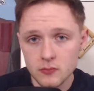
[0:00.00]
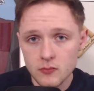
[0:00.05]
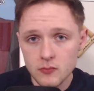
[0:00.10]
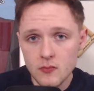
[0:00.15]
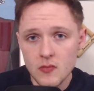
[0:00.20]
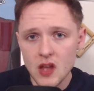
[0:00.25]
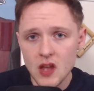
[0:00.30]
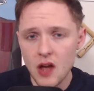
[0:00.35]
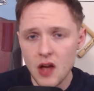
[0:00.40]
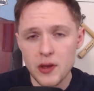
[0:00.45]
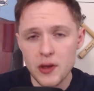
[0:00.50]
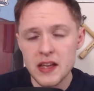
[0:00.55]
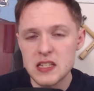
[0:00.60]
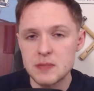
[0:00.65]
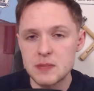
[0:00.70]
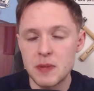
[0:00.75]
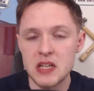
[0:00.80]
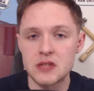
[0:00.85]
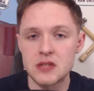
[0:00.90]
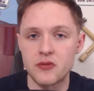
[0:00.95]
I think it
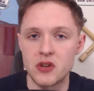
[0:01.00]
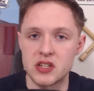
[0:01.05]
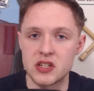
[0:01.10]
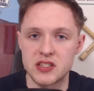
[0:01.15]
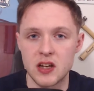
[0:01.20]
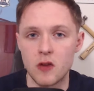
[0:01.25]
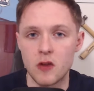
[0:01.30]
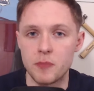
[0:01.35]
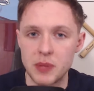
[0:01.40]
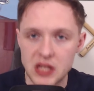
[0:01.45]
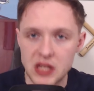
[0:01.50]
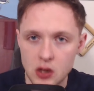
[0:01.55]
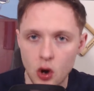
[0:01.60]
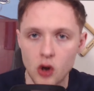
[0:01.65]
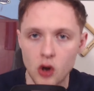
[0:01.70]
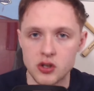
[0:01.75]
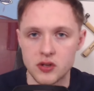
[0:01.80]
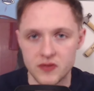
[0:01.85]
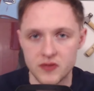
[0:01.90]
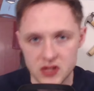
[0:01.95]
speaks for itself because
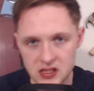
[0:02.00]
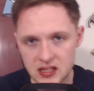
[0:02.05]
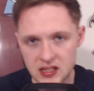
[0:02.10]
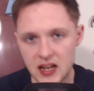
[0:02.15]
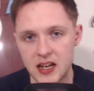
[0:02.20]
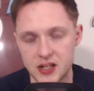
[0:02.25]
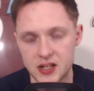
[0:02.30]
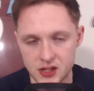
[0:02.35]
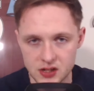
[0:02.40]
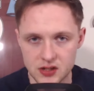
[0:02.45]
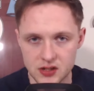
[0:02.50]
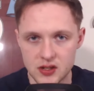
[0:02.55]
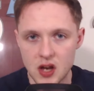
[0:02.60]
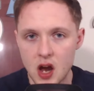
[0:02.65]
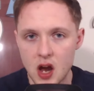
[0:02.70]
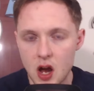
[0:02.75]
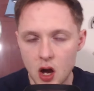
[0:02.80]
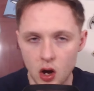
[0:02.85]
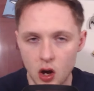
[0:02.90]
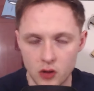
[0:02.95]
of the selections
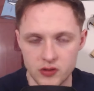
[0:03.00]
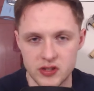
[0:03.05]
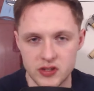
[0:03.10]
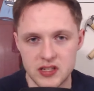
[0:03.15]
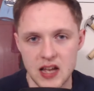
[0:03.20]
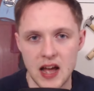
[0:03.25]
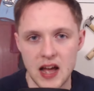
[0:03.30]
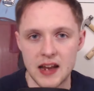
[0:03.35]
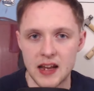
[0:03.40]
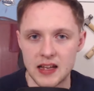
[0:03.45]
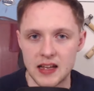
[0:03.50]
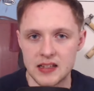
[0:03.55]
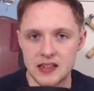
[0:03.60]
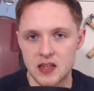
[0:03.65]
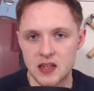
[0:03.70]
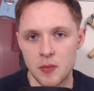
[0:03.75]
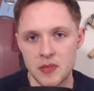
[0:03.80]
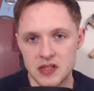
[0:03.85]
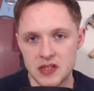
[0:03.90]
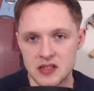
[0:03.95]
on Saturday in
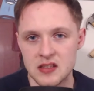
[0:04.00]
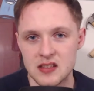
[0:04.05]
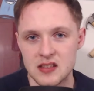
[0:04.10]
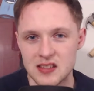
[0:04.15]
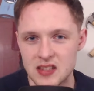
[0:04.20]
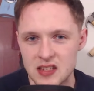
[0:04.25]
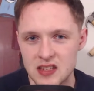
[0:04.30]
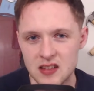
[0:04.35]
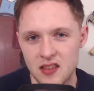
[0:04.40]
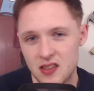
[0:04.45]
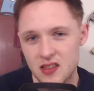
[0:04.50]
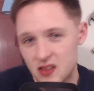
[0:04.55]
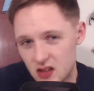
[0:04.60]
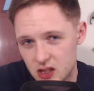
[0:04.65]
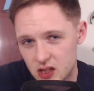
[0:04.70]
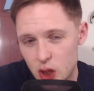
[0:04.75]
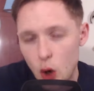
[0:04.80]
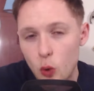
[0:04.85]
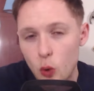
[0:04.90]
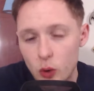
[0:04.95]
some instances. I think the
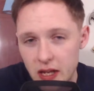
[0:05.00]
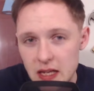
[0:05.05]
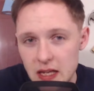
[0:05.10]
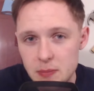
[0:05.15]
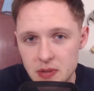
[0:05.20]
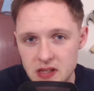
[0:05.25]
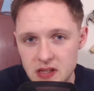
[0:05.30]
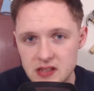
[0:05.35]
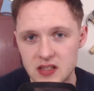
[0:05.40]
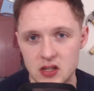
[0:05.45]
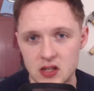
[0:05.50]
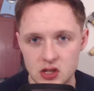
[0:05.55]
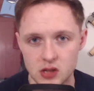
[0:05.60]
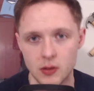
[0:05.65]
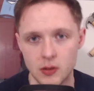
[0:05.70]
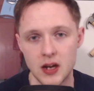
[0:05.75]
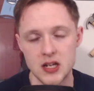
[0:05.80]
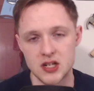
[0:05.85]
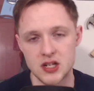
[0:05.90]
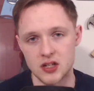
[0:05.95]
goalkeeping
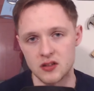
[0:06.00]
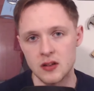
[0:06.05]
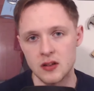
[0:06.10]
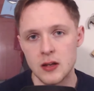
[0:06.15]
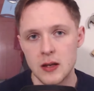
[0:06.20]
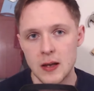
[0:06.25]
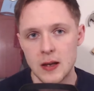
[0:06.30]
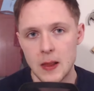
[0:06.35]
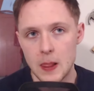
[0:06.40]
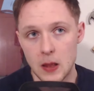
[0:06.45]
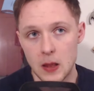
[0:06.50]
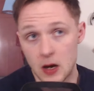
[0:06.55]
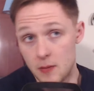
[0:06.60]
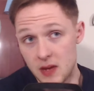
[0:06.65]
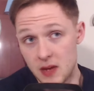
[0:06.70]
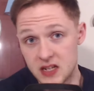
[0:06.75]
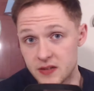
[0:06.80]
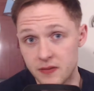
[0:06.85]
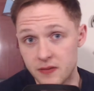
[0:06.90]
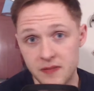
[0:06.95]
situation, I
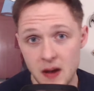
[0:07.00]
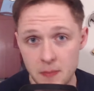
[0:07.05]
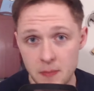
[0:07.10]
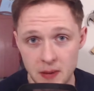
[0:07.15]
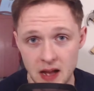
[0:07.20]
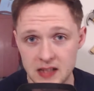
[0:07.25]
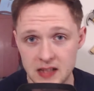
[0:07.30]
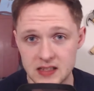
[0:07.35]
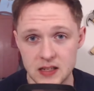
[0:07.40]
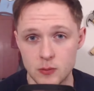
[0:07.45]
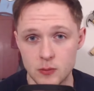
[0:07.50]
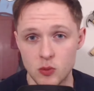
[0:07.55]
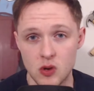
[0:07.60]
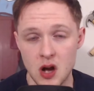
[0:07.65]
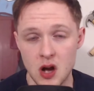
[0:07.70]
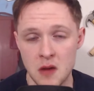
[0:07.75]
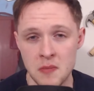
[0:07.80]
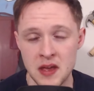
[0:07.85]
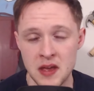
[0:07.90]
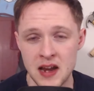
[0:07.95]
imagine Fabianski will
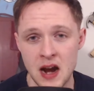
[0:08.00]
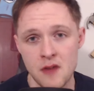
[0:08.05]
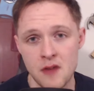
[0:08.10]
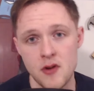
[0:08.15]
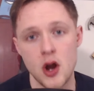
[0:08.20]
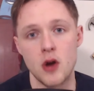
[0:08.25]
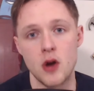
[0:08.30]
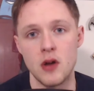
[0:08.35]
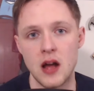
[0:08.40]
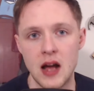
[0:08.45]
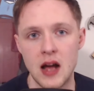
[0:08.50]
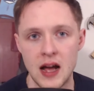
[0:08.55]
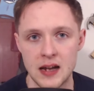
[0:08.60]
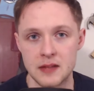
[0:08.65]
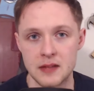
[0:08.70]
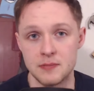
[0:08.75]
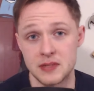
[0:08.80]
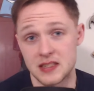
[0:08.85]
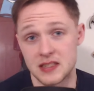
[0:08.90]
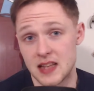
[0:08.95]
come in. Areola had a
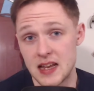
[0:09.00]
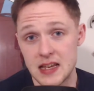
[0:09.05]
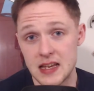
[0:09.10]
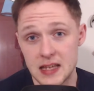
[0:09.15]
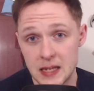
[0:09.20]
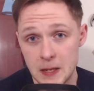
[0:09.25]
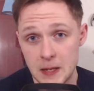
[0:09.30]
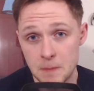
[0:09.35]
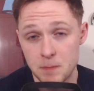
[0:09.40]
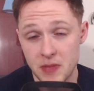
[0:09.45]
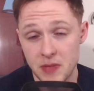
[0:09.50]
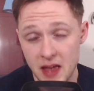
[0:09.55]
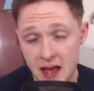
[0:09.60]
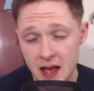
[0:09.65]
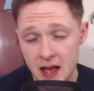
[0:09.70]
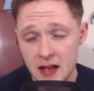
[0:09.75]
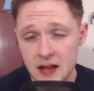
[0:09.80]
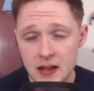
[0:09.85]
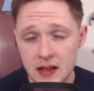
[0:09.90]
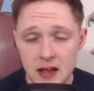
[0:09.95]
mistake in him there.
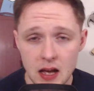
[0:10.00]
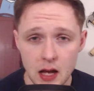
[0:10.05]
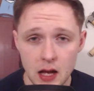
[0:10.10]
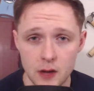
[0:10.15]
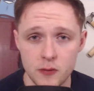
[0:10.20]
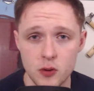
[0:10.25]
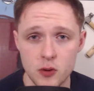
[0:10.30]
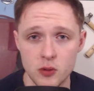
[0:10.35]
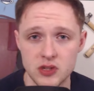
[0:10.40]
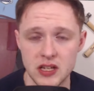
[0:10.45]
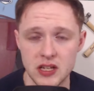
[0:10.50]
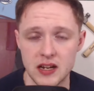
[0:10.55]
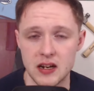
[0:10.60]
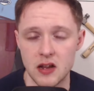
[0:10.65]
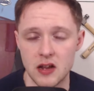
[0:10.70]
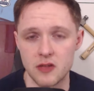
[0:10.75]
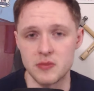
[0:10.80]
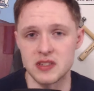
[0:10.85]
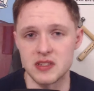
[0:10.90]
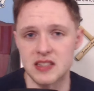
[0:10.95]
And of course, he had another
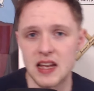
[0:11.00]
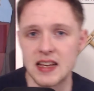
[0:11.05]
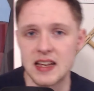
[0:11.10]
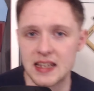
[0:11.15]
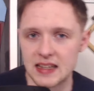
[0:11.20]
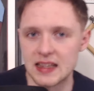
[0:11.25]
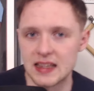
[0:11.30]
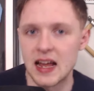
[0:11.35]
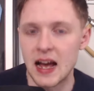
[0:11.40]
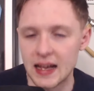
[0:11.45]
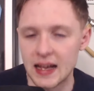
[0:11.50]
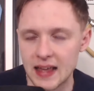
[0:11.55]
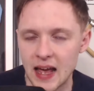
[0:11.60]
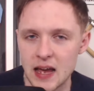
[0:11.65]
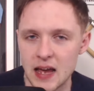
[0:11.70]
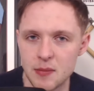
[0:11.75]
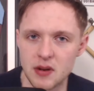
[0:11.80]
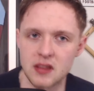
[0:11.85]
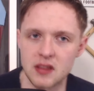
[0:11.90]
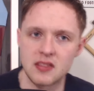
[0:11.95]
mistake in that game.
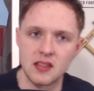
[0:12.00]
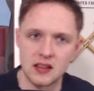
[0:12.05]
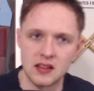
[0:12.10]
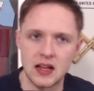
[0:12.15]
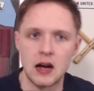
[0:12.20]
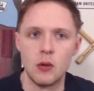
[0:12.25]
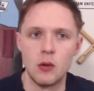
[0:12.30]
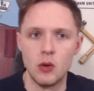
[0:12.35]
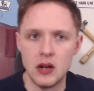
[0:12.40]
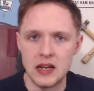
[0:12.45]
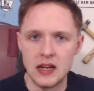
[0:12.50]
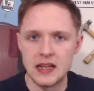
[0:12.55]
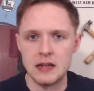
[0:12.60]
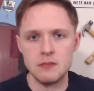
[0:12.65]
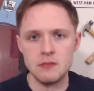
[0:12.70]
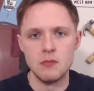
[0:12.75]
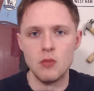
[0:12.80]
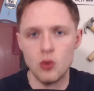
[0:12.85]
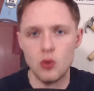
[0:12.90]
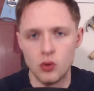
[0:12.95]
And I think that will lean
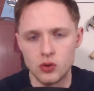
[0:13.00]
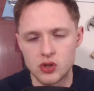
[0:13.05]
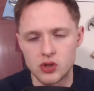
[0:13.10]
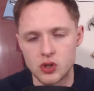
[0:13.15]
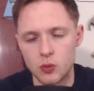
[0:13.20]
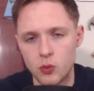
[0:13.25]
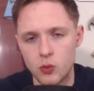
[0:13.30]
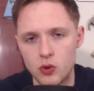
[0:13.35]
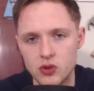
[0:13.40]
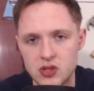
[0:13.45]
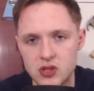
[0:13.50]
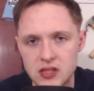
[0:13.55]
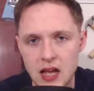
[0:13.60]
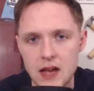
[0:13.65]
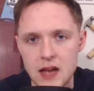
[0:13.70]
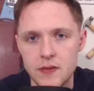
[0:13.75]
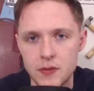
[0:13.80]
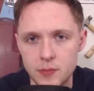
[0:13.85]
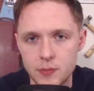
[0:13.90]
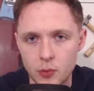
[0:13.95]
more towards
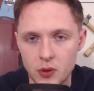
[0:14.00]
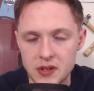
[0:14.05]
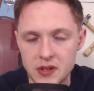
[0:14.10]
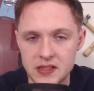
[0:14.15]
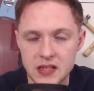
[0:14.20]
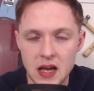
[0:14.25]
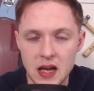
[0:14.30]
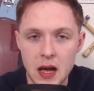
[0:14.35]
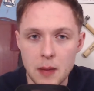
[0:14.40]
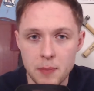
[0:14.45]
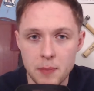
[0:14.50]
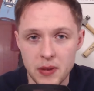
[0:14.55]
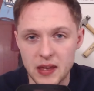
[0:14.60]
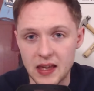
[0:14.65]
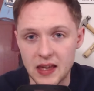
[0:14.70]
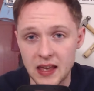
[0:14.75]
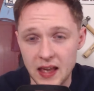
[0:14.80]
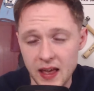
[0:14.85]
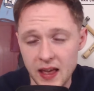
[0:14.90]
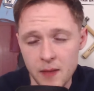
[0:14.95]
David Moyes picking
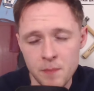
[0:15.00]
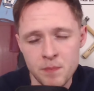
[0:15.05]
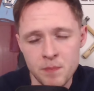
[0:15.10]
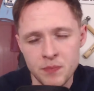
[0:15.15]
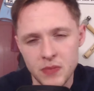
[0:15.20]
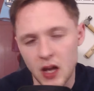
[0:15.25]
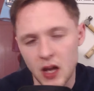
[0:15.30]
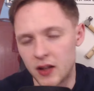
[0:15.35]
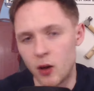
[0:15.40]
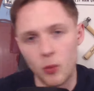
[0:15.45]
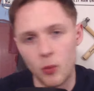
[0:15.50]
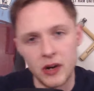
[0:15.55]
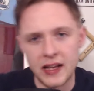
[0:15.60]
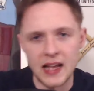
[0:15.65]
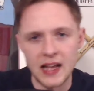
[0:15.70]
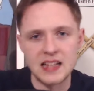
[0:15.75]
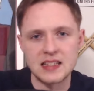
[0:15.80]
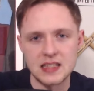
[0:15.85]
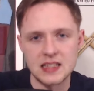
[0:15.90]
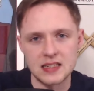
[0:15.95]
him. I don't want to get
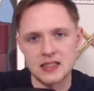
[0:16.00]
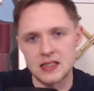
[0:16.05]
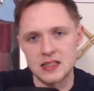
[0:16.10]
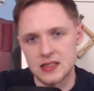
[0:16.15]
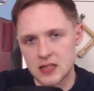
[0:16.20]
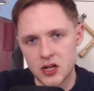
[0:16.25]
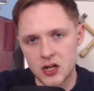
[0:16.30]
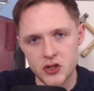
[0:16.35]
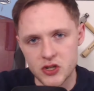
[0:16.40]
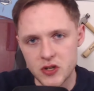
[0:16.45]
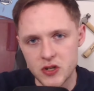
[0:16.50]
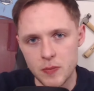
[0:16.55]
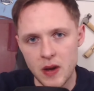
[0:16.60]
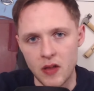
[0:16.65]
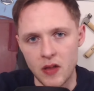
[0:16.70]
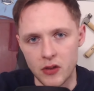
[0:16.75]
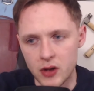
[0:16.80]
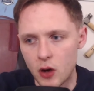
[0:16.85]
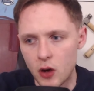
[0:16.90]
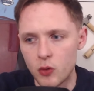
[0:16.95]
into the discussion about the
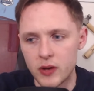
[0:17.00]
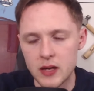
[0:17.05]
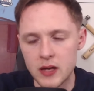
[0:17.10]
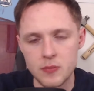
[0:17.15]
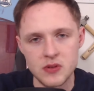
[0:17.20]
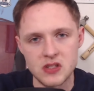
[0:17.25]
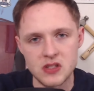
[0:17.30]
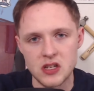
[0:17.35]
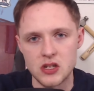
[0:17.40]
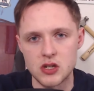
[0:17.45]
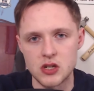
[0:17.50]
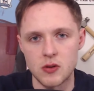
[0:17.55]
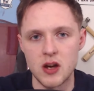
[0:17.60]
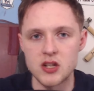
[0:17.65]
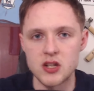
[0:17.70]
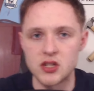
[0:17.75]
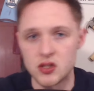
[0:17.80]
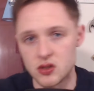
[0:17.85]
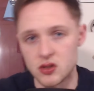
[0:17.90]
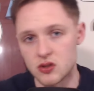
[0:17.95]
goalkeeper
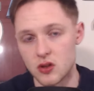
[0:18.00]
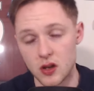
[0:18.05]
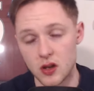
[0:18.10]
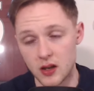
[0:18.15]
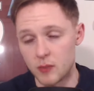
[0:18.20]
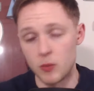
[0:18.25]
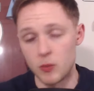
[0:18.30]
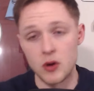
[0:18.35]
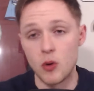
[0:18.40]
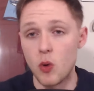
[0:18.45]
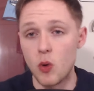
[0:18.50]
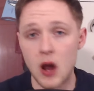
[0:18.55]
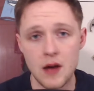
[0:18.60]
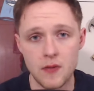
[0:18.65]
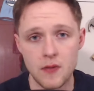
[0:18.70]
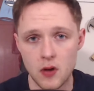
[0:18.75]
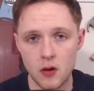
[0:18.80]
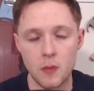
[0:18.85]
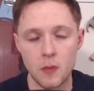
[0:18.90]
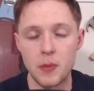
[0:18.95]
situations. We all have
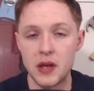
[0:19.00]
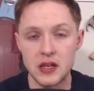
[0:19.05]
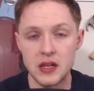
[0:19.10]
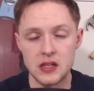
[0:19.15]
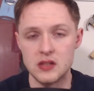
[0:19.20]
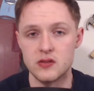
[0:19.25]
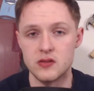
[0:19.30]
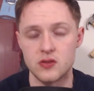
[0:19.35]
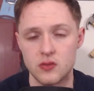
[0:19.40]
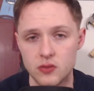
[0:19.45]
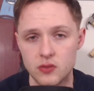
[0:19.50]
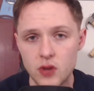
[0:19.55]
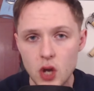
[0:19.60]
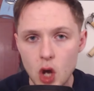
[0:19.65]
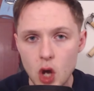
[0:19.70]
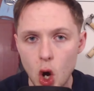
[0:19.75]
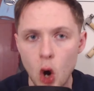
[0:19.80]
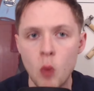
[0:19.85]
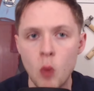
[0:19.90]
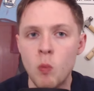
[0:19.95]
our opinions on
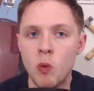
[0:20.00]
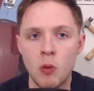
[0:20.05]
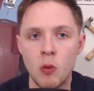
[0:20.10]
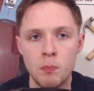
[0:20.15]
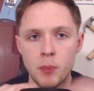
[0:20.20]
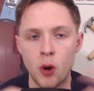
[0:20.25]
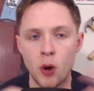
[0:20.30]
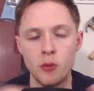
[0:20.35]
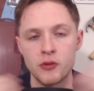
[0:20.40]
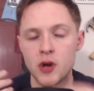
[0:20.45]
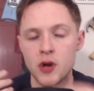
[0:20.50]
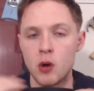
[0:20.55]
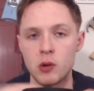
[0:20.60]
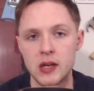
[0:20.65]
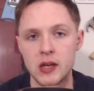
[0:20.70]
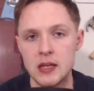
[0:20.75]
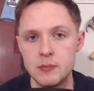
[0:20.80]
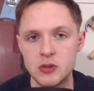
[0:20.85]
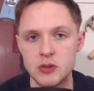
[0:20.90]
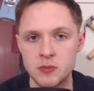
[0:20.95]
what both
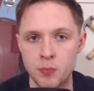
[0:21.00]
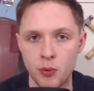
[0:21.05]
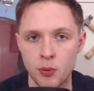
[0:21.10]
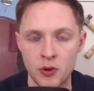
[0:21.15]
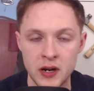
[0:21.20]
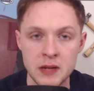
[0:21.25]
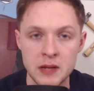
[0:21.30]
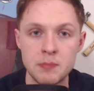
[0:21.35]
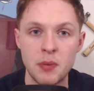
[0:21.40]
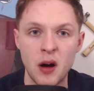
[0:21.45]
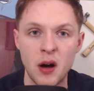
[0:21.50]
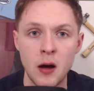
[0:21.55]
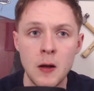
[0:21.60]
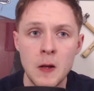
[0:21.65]
goalkeepers bring. But